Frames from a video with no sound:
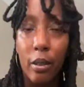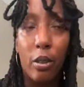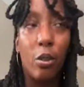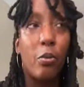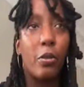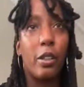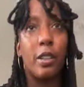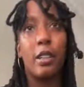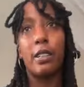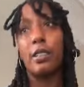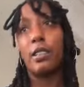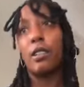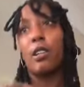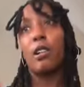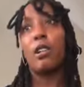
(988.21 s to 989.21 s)
And hopefully
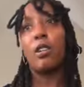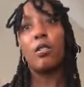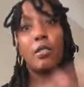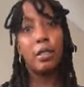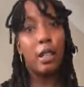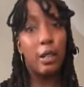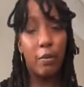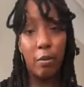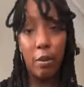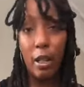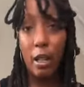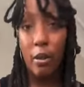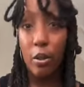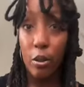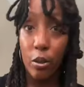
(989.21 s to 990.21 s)
that's a long time from
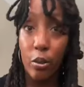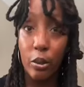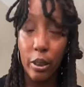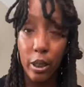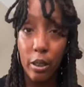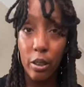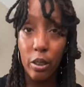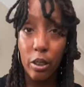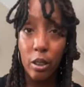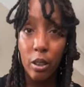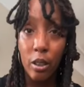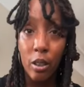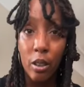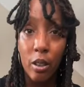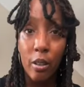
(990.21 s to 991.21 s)
now at an old age.
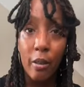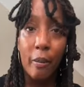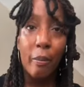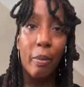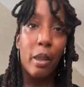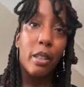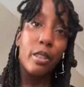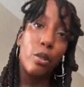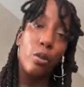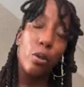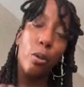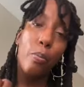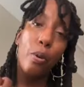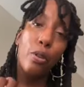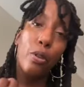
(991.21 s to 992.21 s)
So you
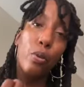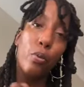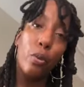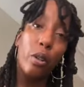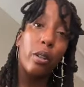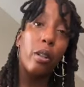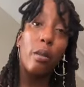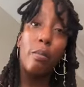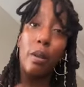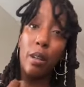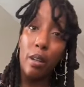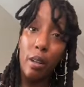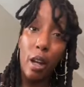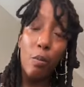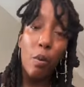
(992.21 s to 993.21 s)
can put the work in,
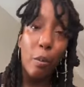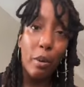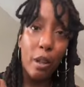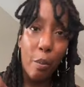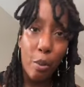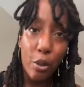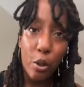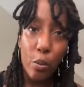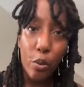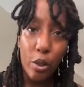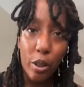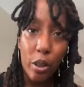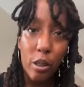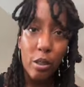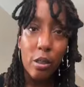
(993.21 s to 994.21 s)
men and women can put the
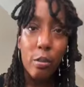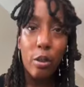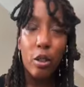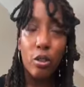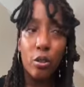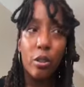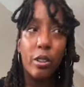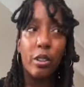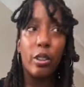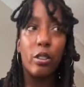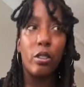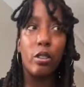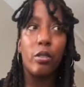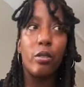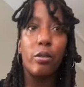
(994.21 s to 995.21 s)
work in to make sure that their
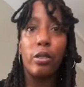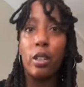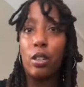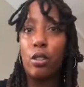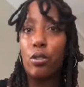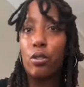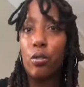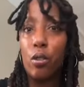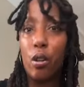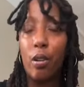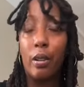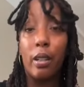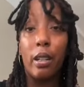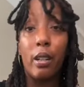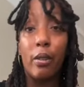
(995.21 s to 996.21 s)
genitals stay
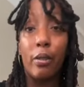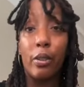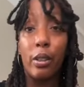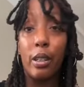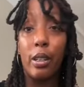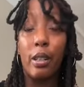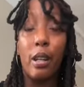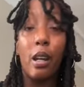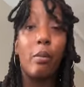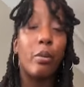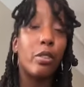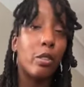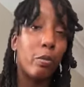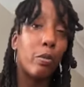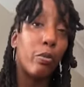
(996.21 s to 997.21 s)
strong and healthy and
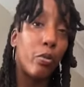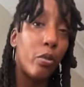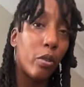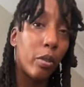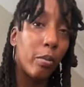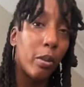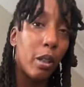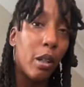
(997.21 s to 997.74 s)
able to perform.